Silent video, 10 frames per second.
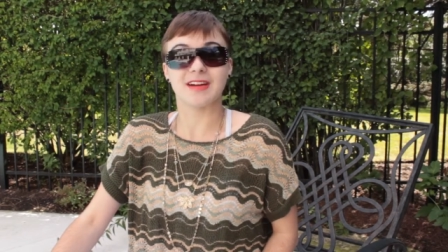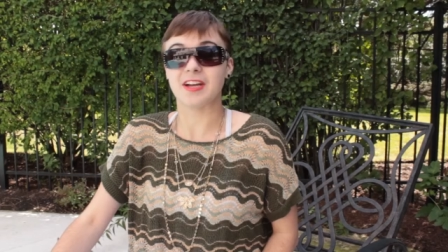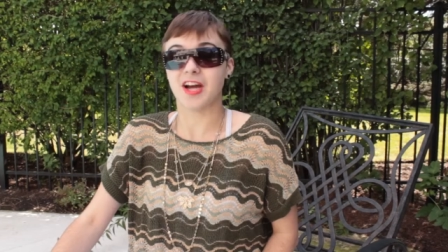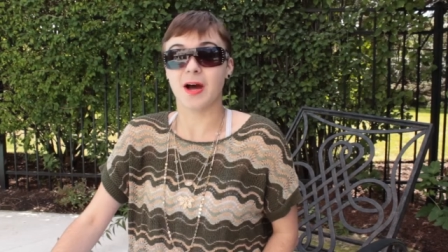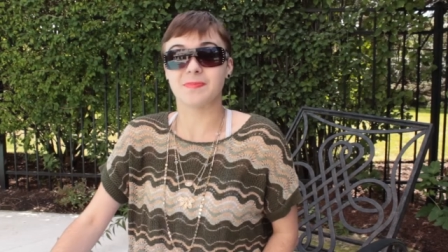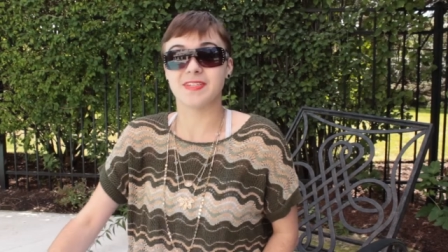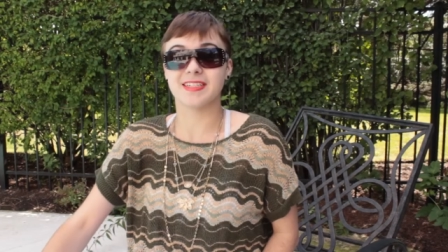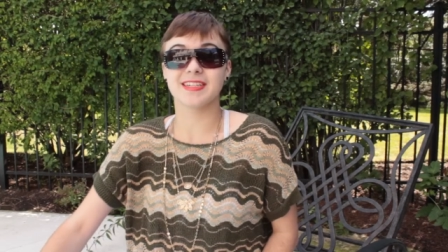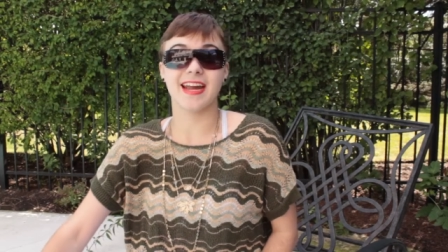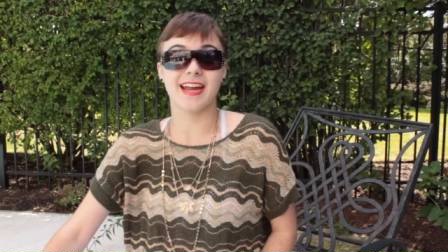
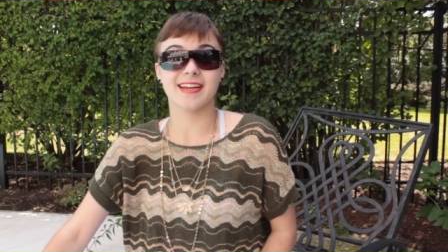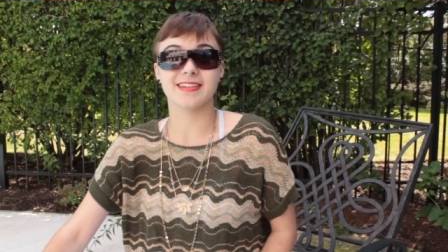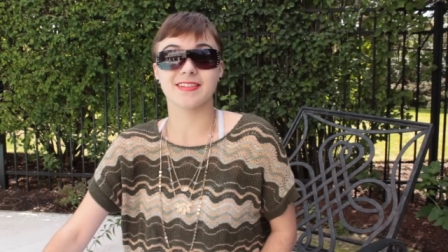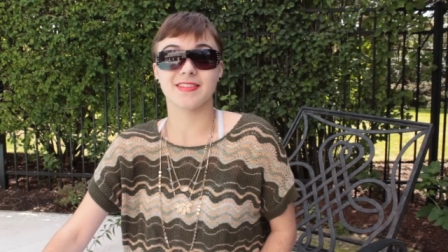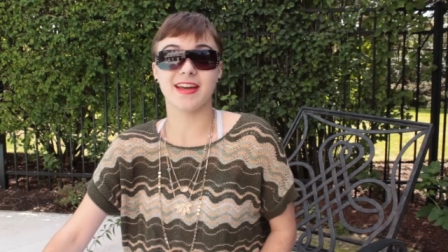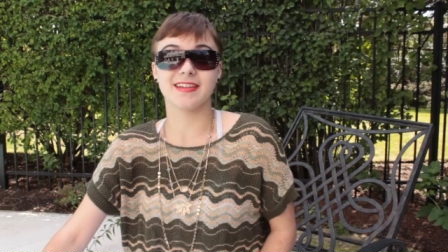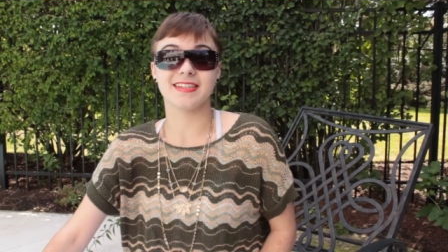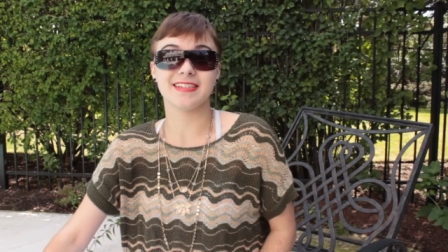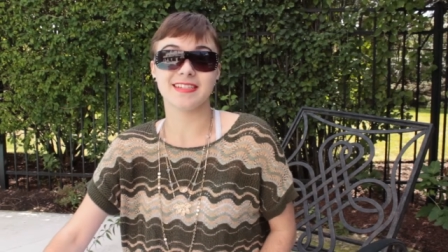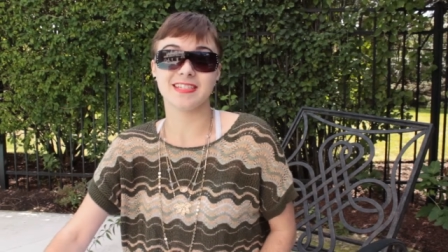adopted and then
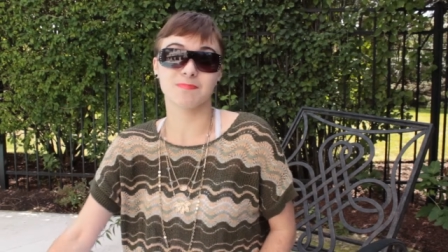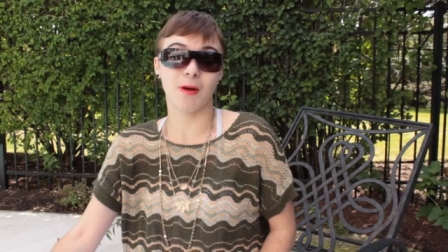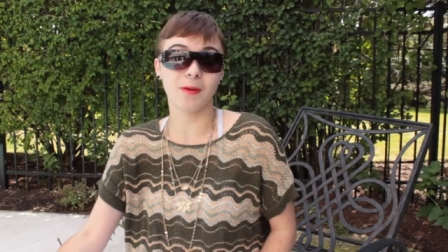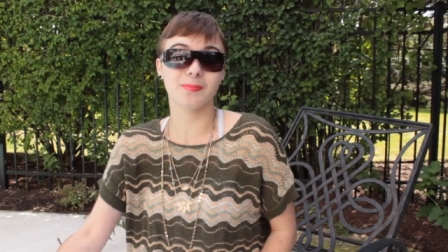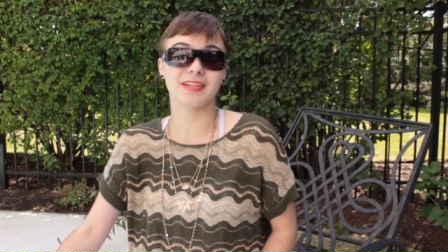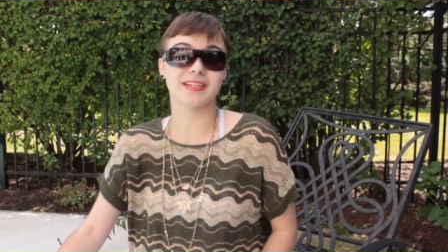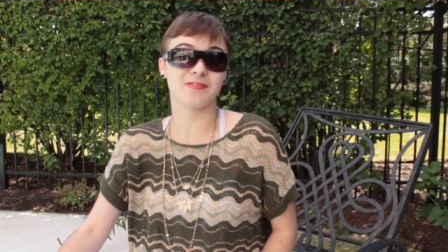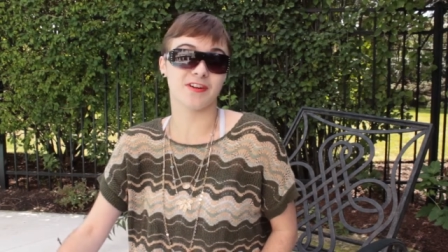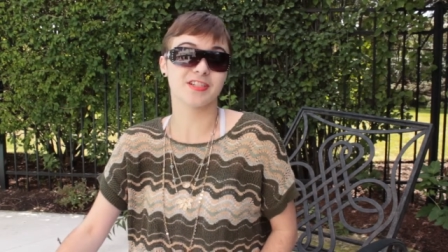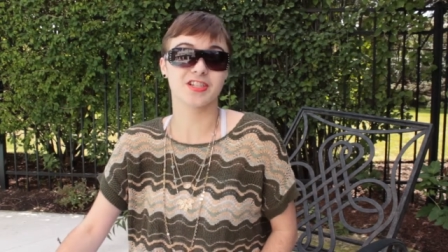his public
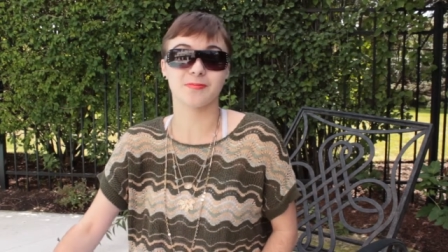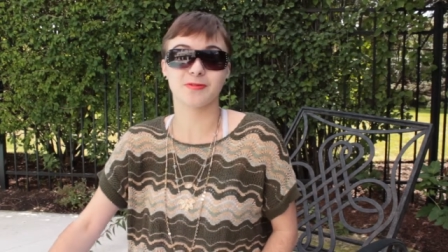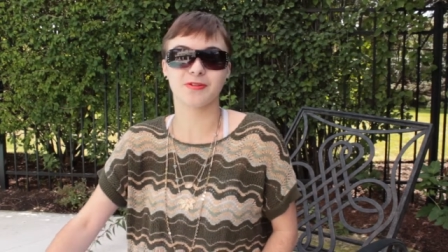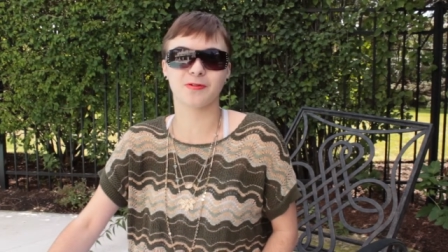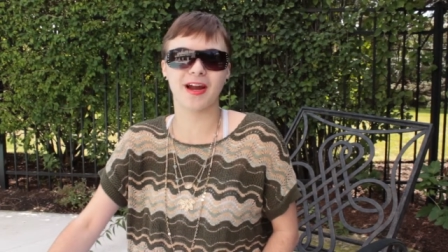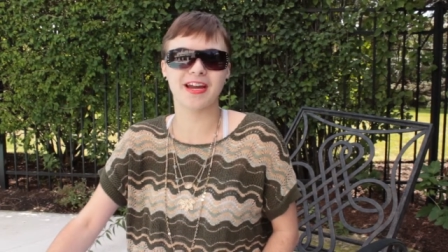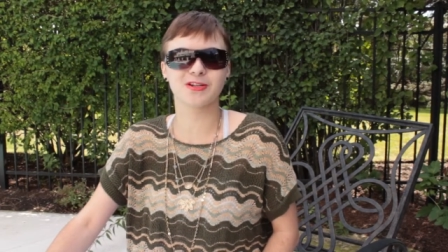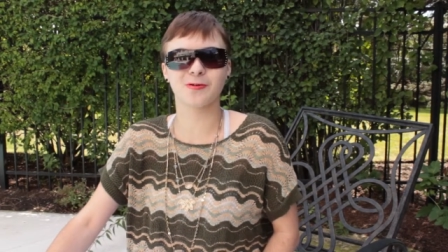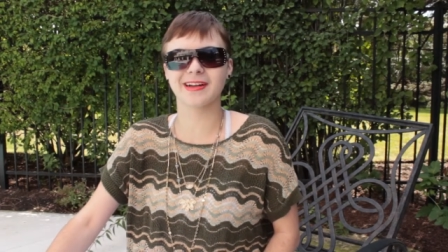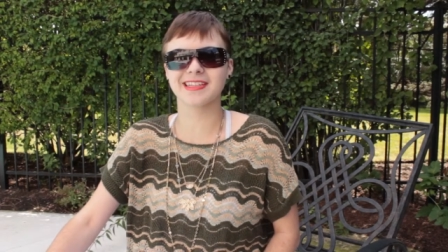friendship with
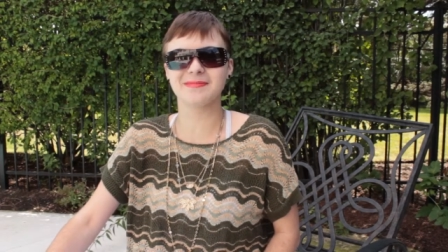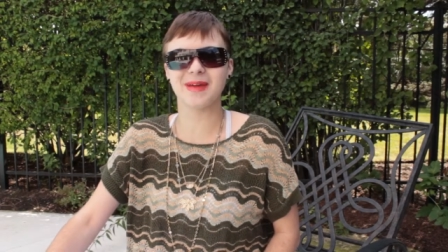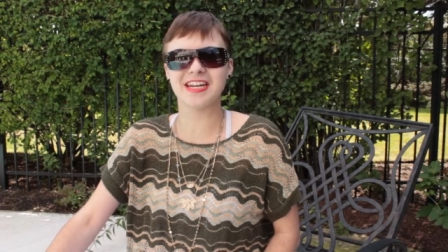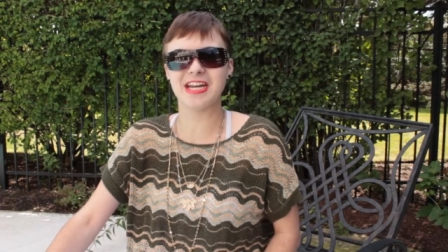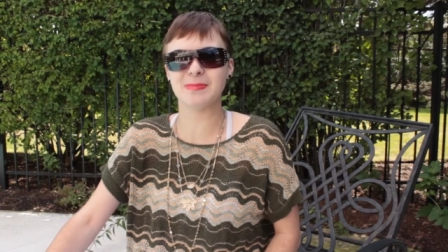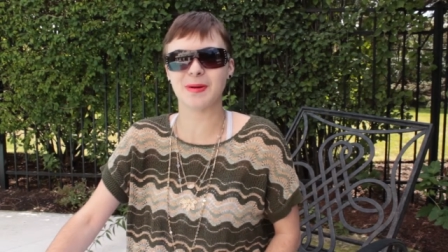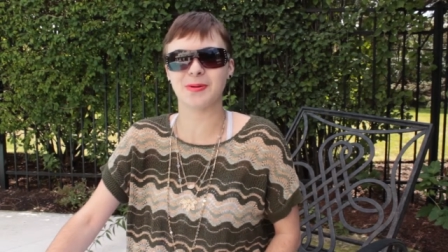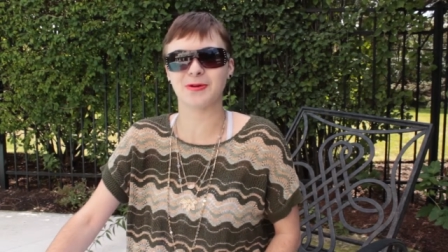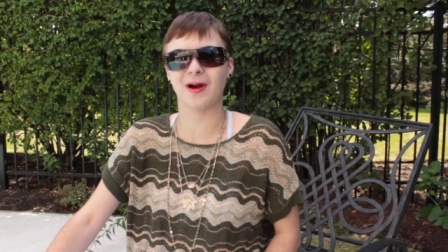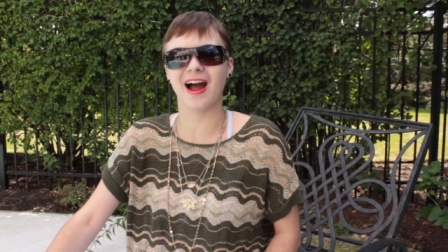Grant quickly made him a
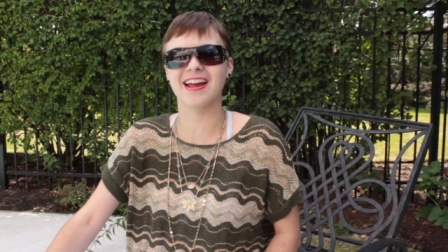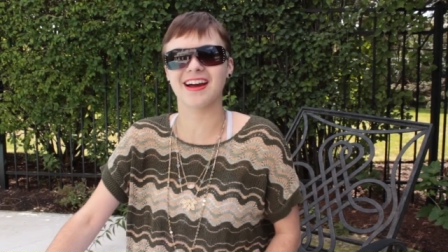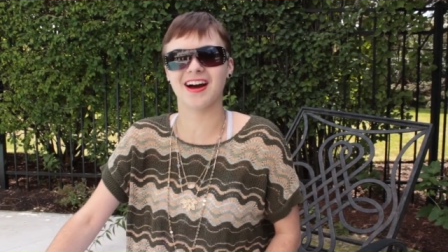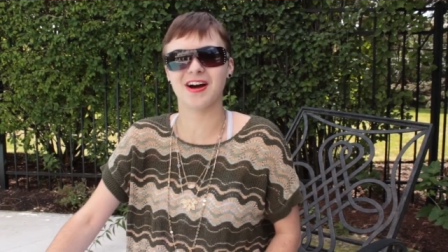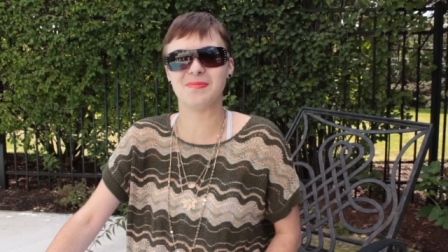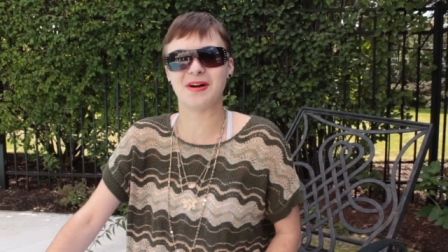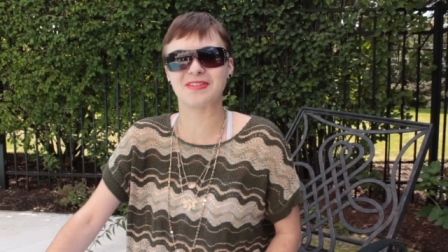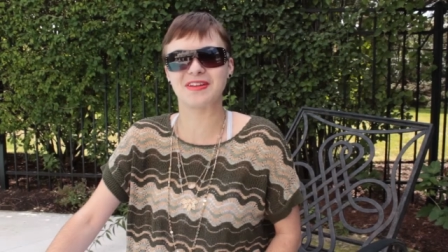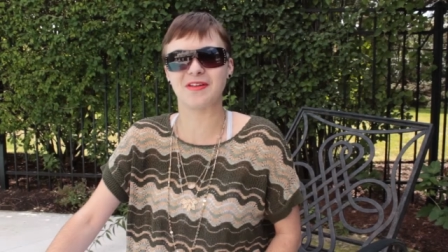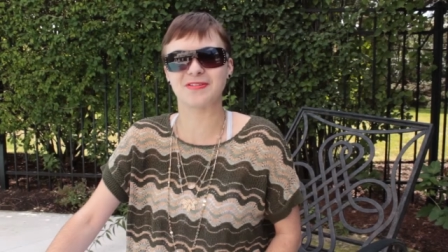pariah among
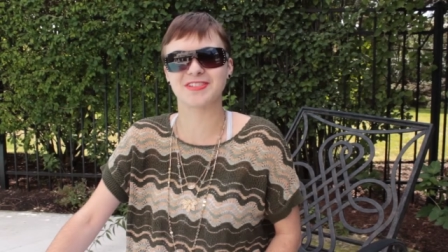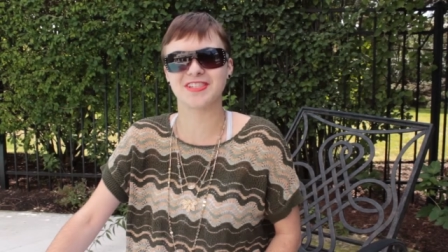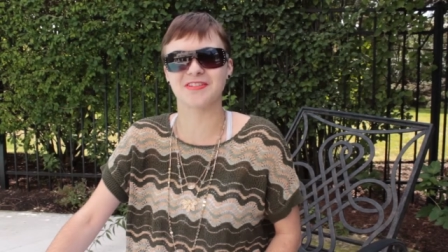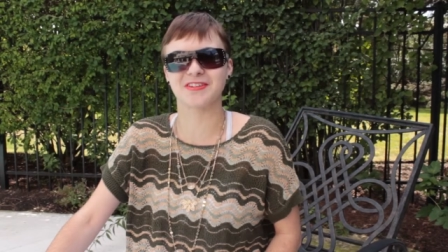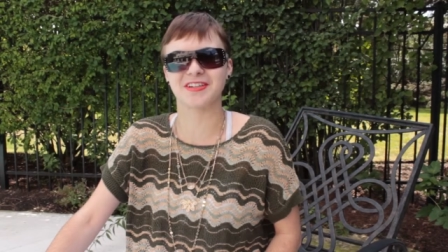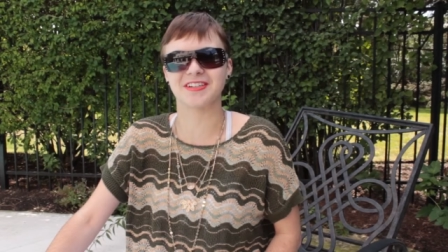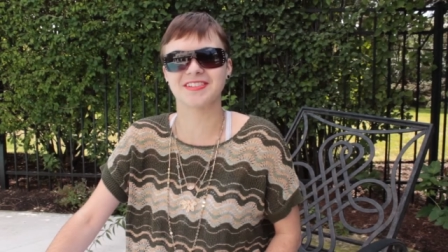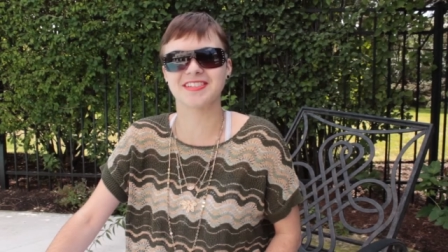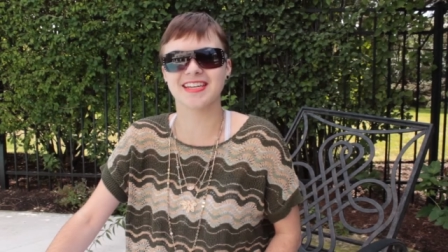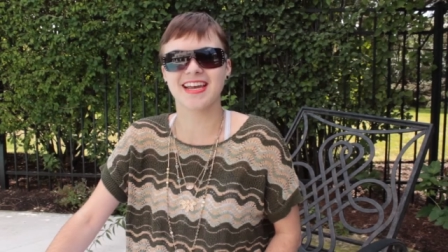the other
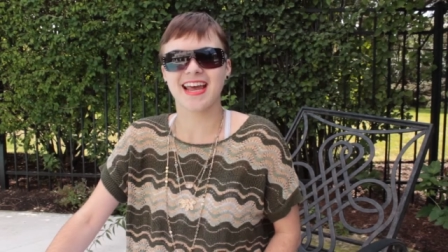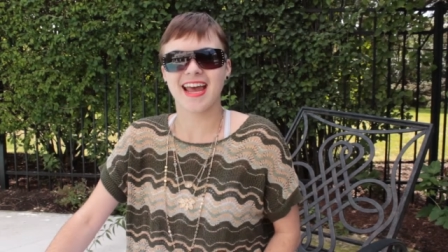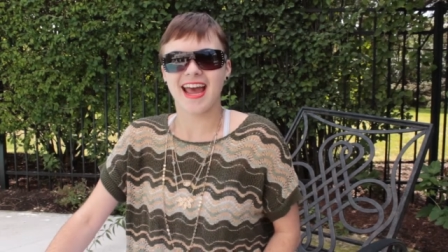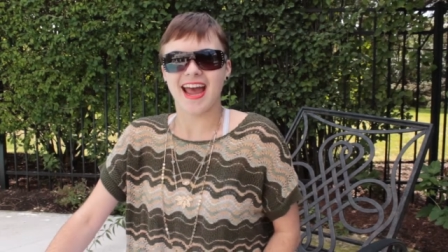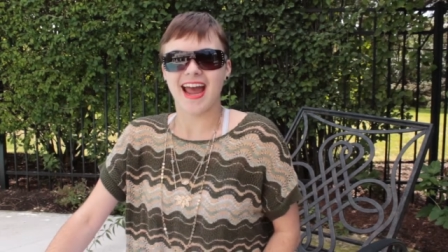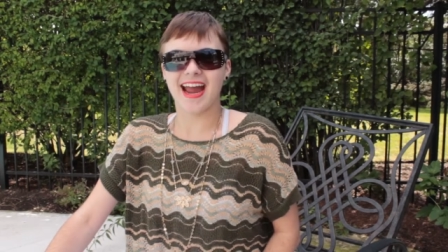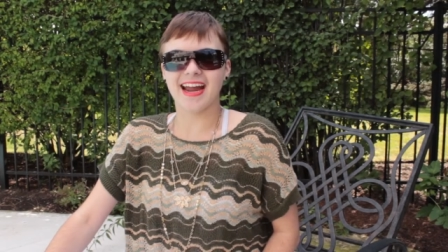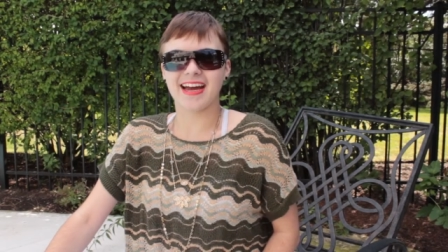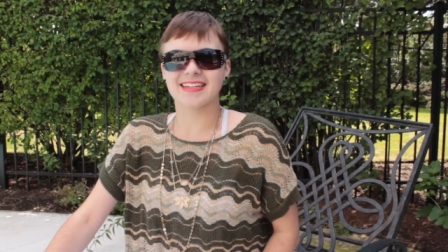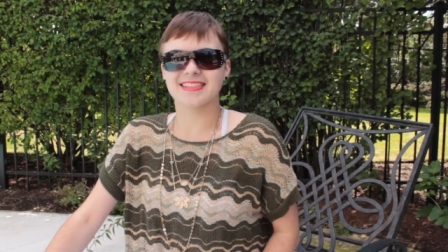Southerners,
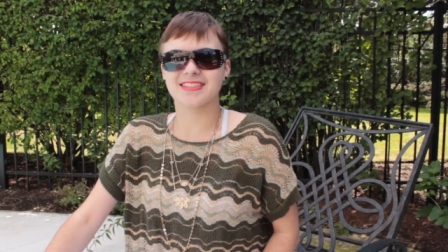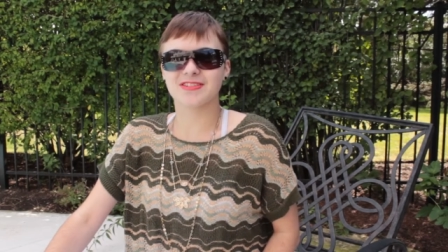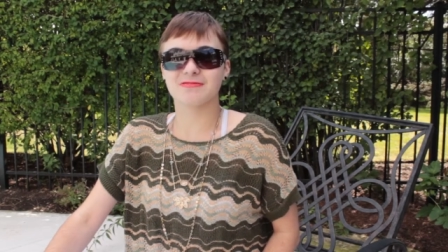and